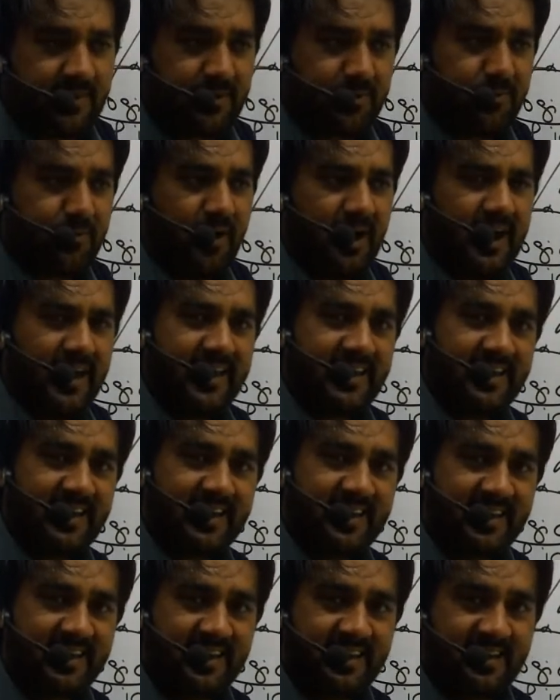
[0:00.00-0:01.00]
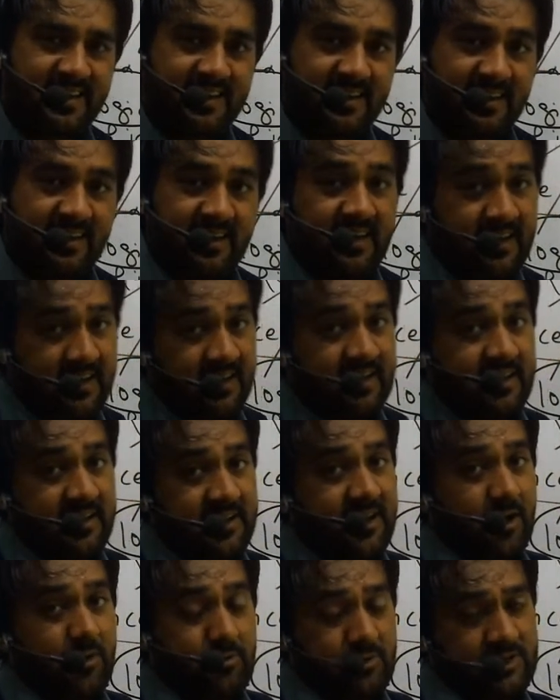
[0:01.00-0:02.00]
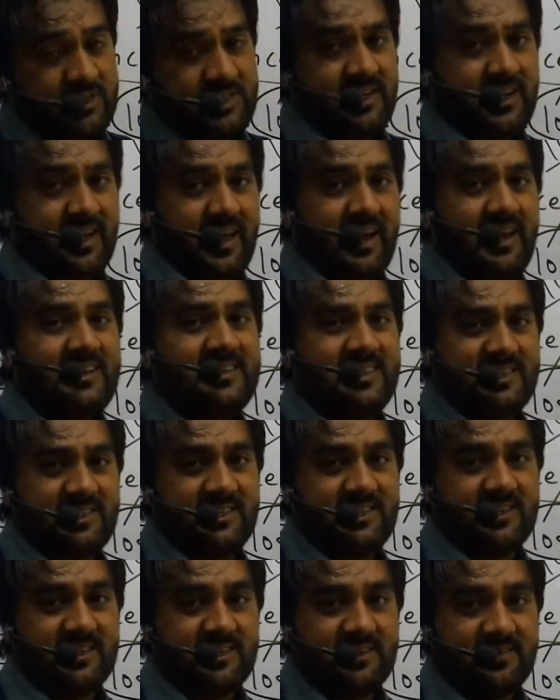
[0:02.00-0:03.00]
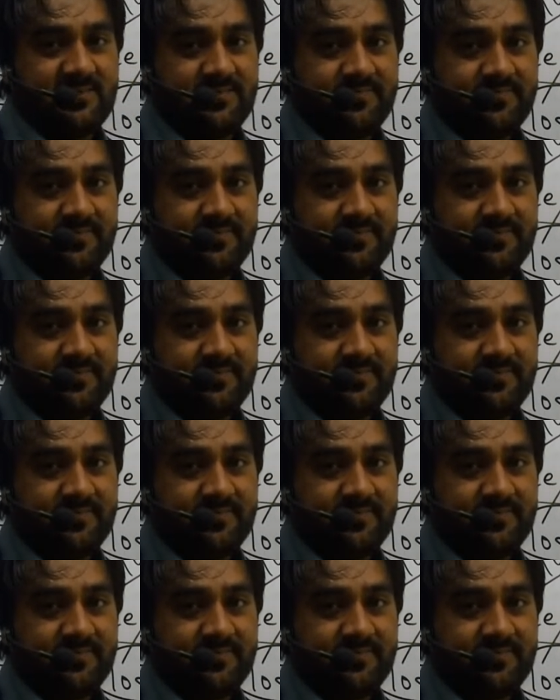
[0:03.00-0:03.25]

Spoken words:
Why? Now, question arises here.